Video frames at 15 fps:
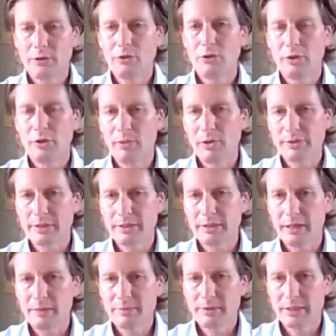it two deposit
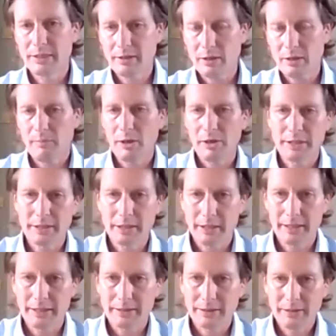types. There's
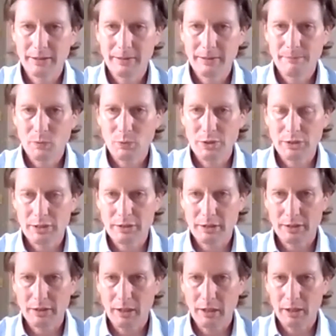carbonatite, which is
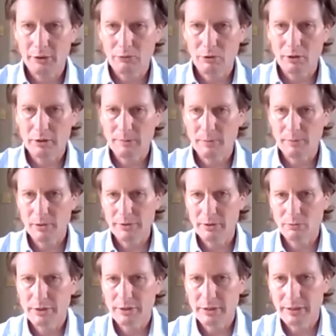a hard rock deposit,
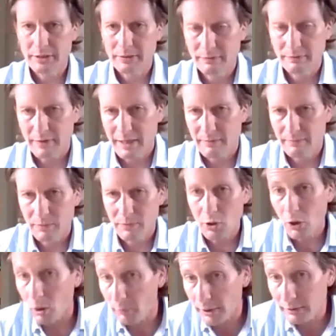which is very
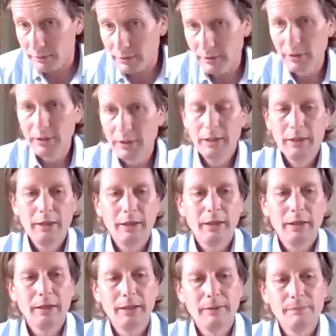common.
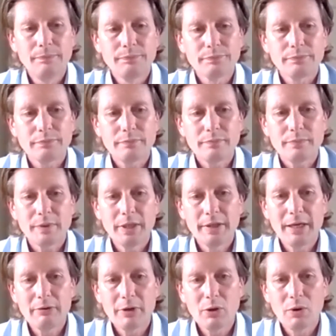
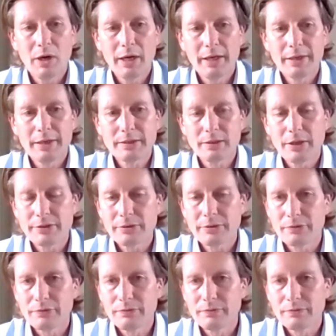That requires lots of